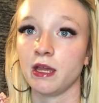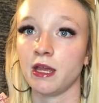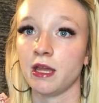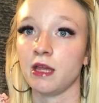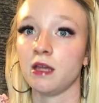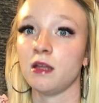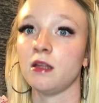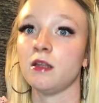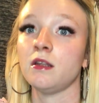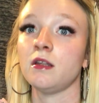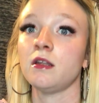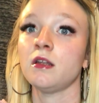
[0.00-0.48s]

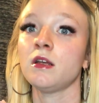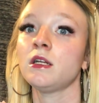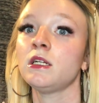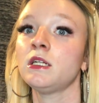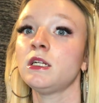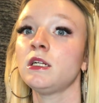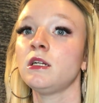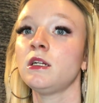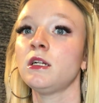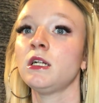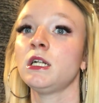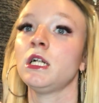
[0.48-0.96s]
and
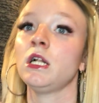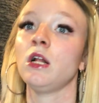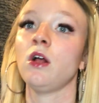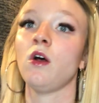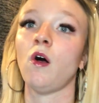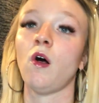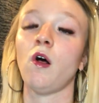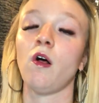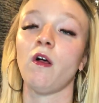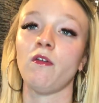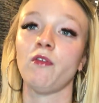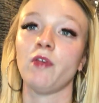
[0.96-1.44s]

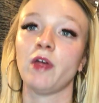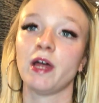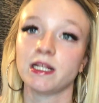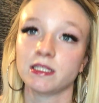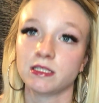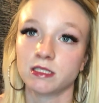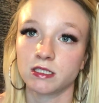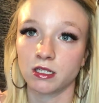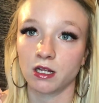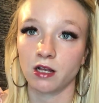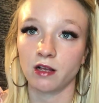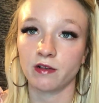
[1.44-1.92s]
all of that
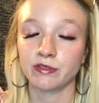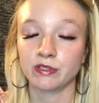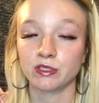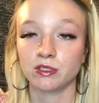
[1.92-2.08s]
stuff.